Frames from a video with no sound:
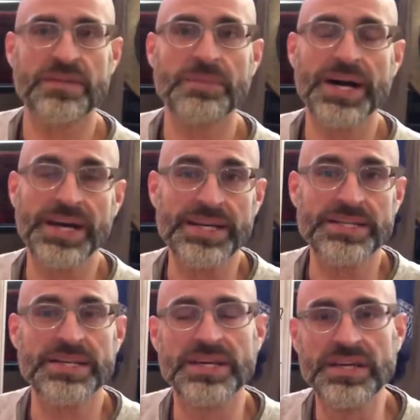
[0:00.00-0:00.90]
mind
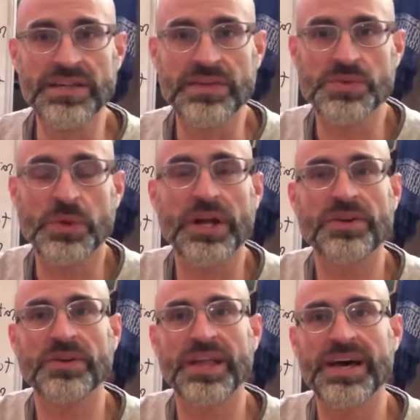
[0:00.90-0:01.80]
is what
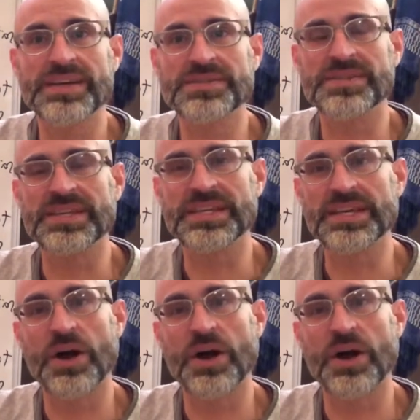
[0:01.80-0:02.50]
underlies the